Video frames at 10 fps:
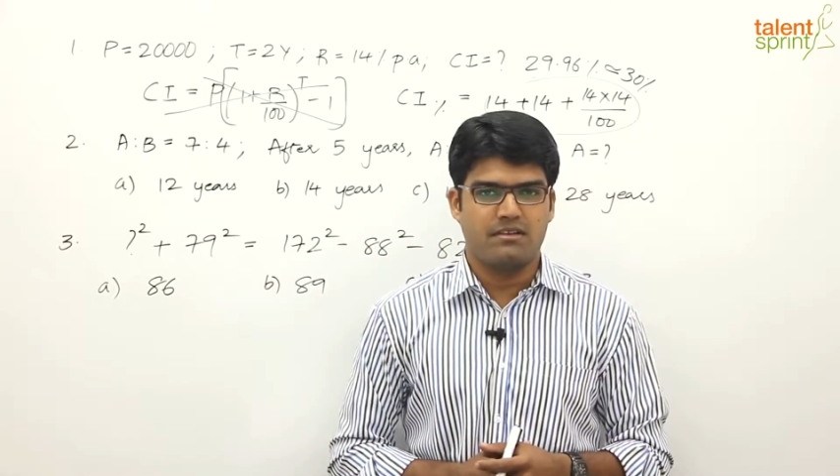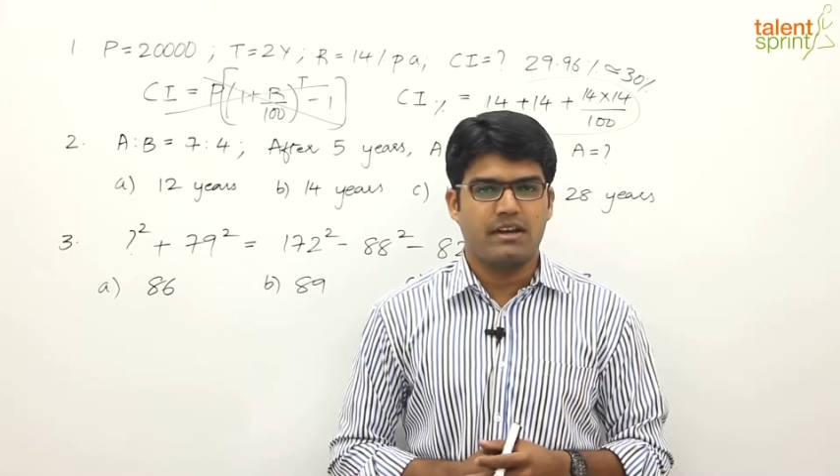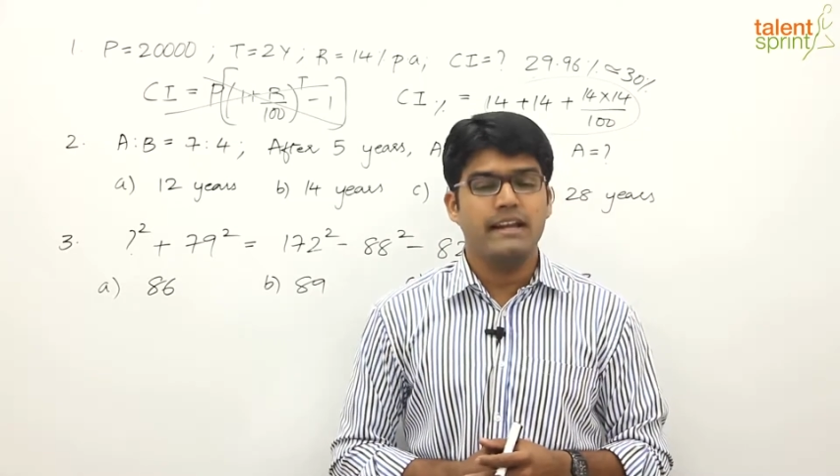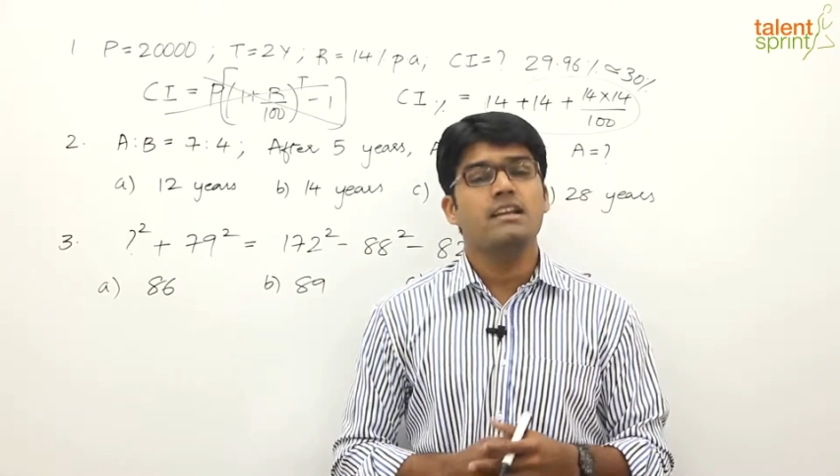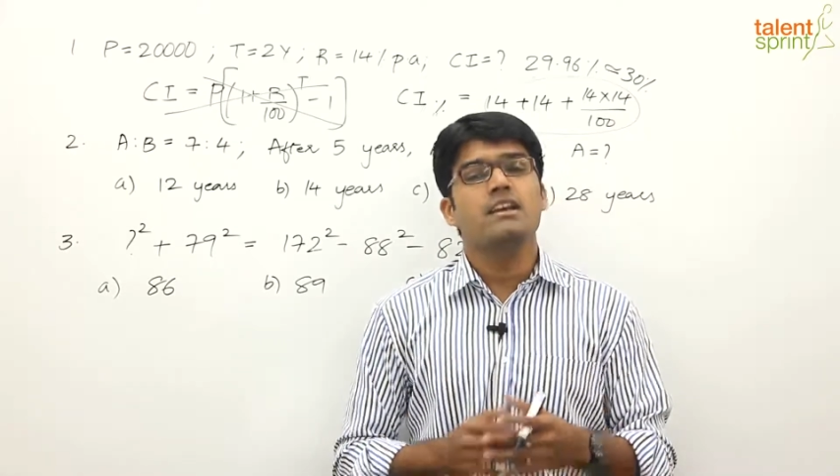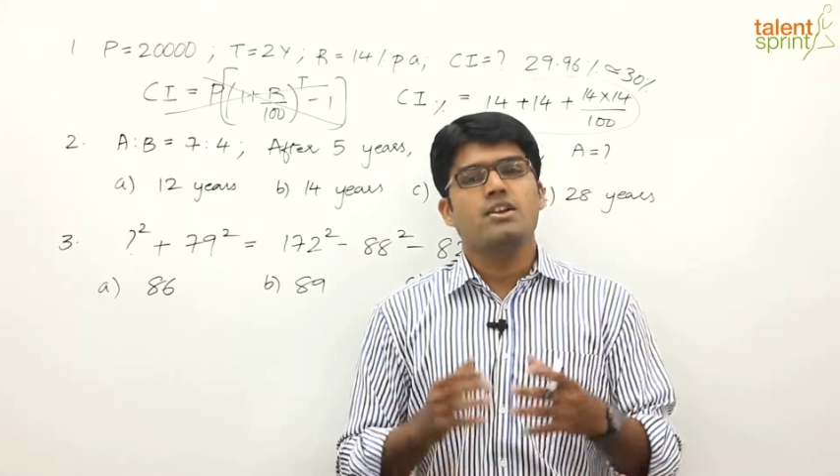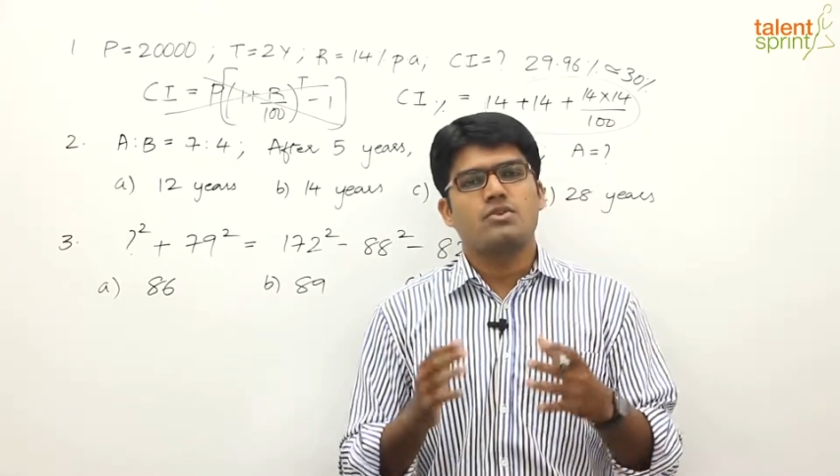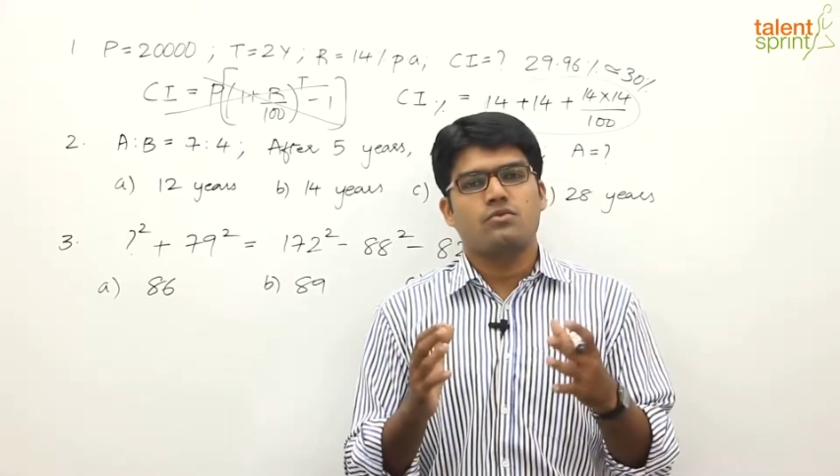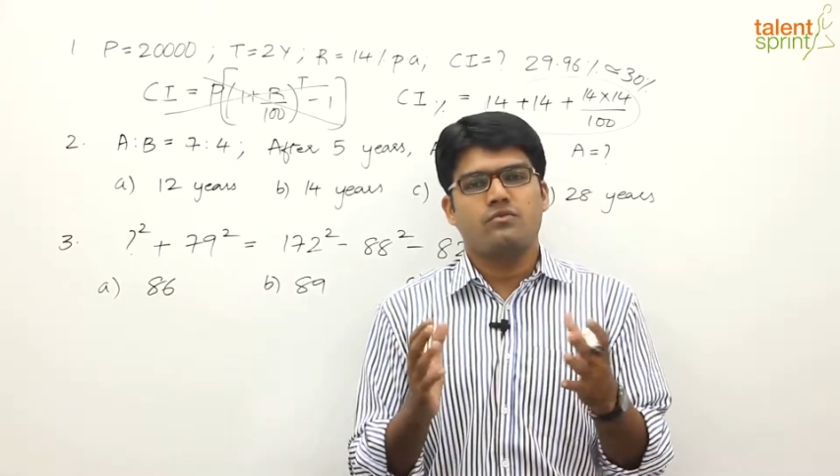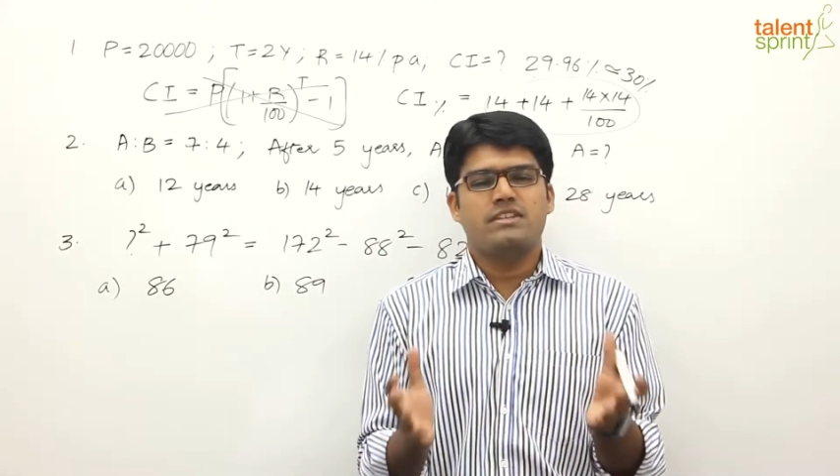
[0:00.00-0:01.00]
Right?
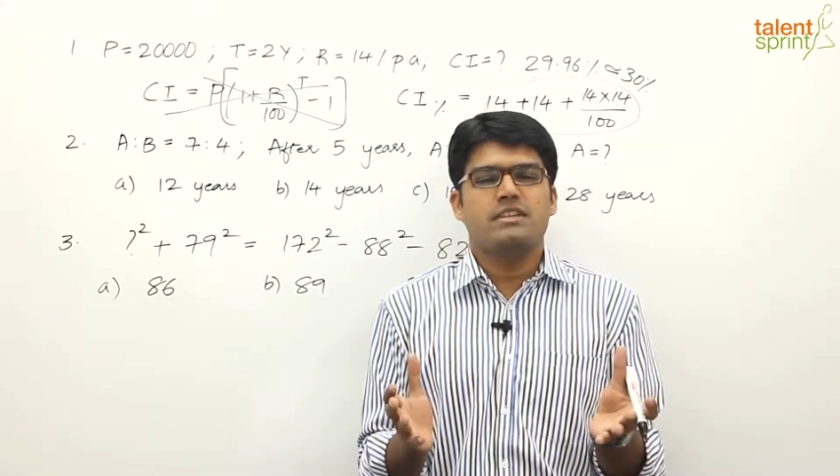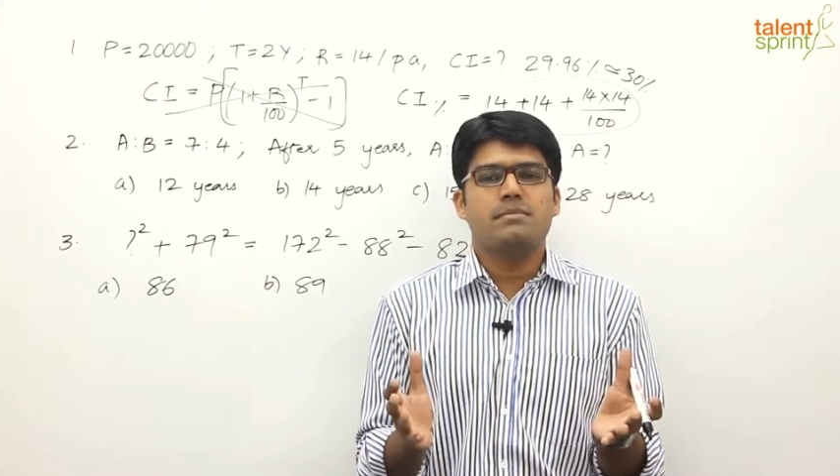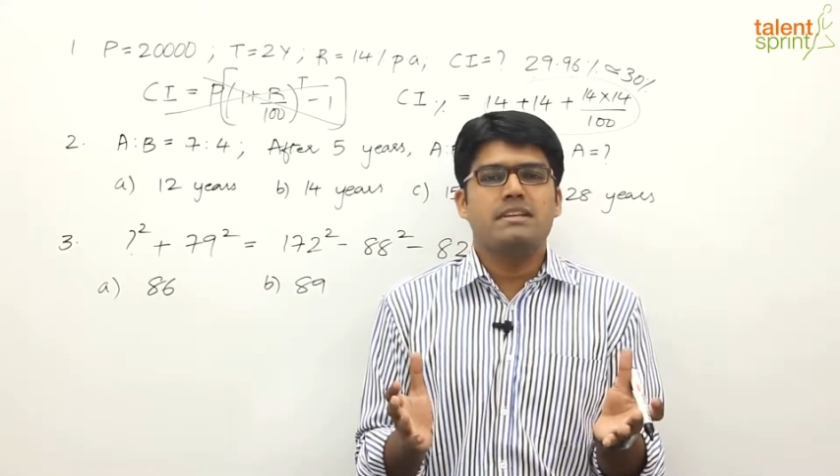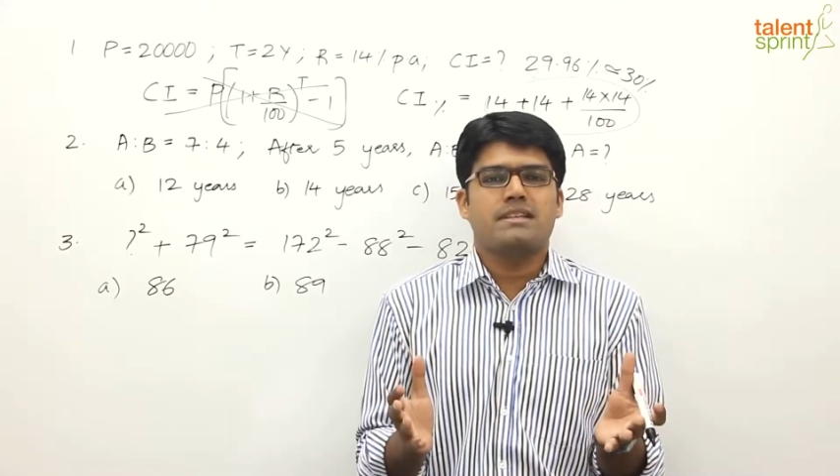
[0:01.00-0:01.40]
So we simply